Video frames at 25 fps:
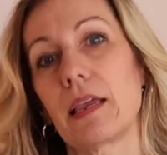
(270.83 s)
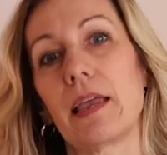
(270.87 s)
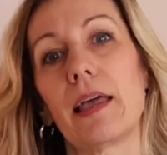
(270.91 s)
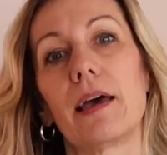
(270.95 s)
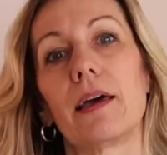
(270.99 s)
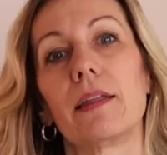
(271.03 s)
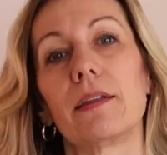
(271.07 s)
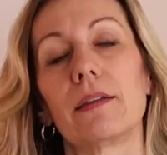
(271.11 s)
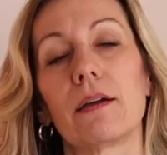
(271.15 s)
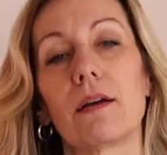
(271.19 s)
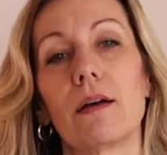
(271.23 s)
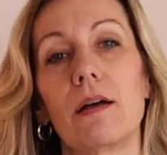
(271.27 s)

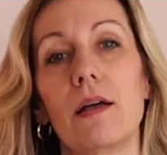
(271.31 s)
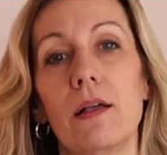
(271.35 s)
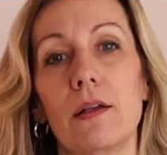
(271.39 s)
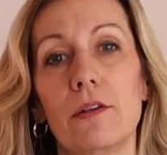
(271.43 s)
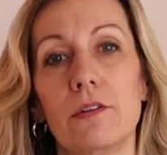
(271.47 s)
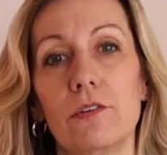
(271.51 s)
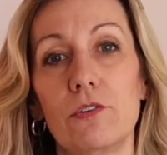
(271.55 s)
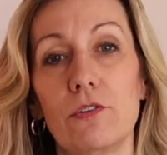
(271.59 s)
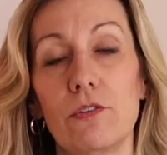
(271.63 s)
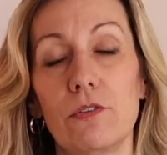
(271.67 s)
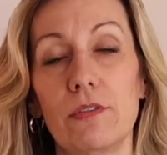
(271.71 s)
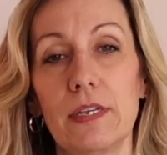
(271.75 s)
and
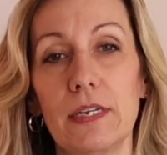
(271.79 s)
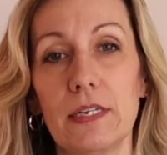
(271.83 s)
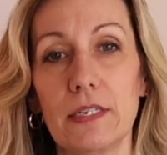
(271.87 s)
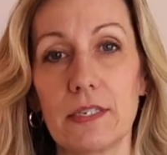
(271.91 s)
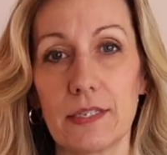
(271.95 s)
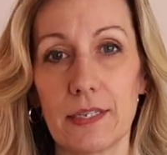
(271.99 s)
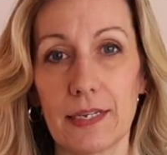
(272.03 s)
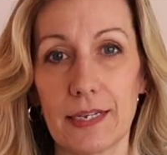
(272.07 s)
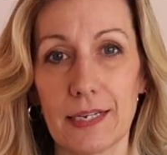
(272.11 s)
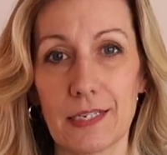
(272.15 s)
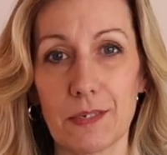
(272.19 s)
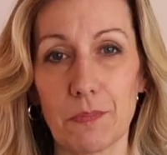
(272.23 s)
do these
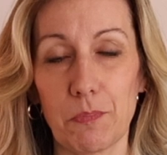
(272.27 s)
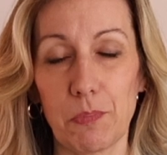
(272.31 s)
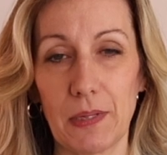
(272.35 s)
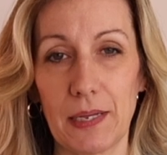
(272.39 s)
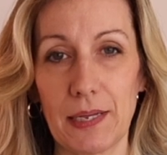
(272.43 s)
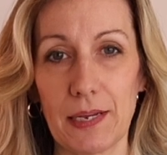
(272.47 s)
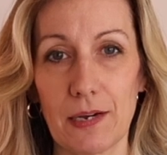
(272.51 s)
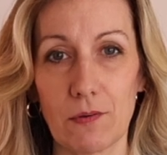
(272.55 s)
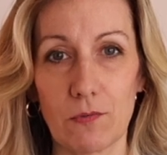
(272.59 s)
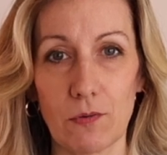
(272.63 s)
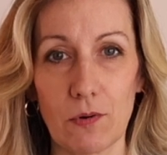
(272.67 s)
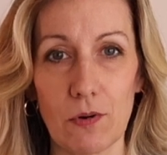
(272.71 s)
things
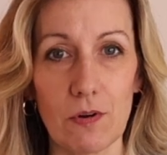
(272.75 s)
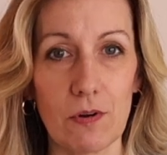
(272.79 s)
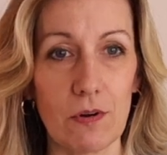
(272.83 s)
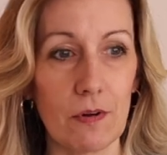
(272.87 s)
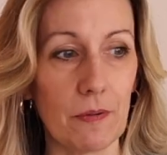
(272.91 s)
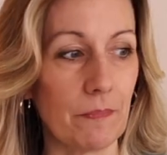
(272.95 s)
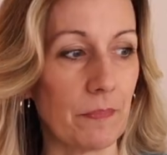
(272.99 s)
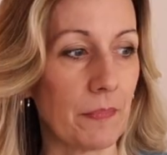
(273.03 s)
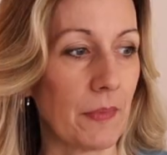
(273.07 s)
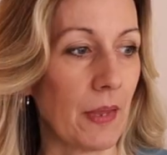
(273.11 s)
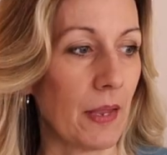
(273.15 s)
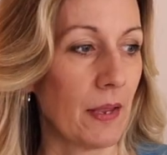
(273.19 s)
play a role?